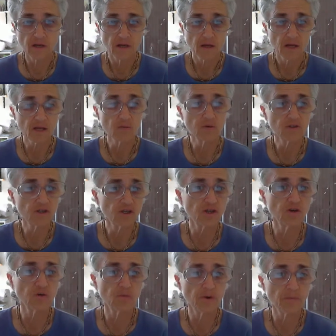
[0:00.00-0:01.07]
he will
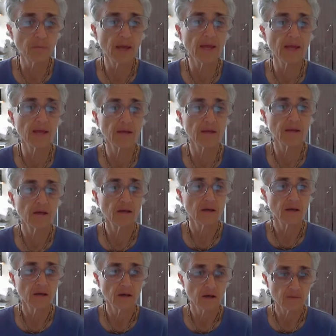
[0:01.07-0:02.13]
still remain
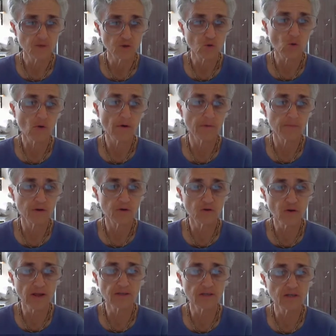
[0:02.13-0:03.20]
absorbed in
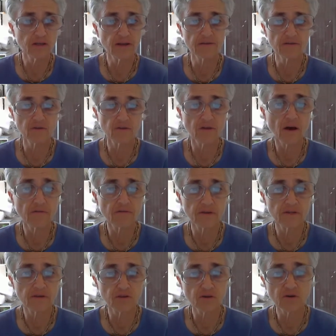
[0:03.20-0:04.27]
transcendental loving
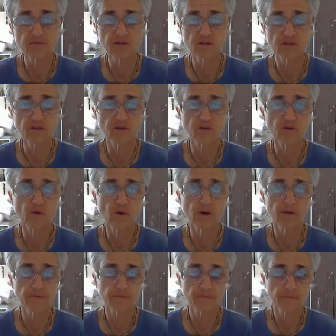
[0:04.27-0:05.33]
service to the Lord.
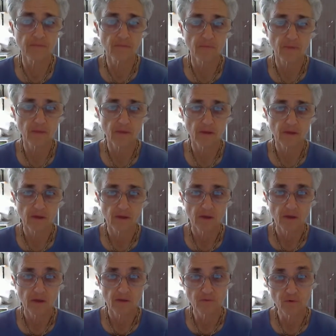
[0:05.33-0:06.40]

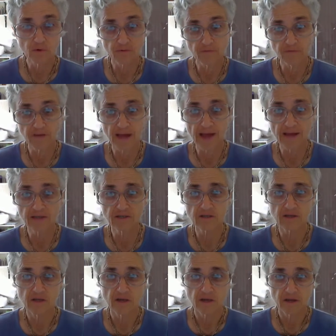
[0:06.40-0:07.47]
If you can fast
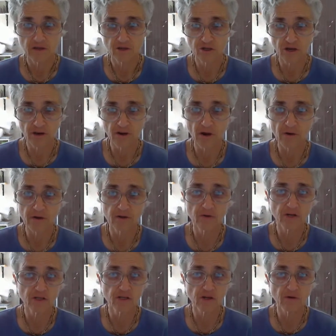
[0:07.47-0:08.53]
and chant Hare
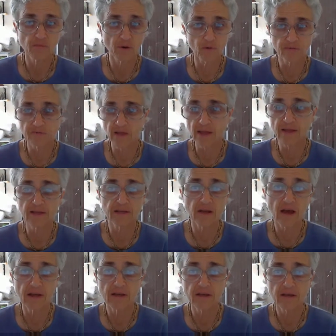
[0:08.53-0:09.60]
Krishna both day and
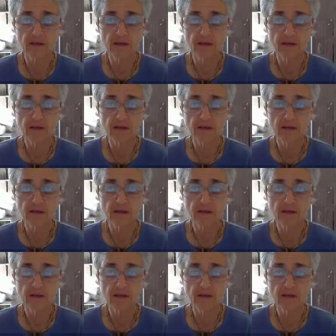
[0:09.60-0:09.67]
night,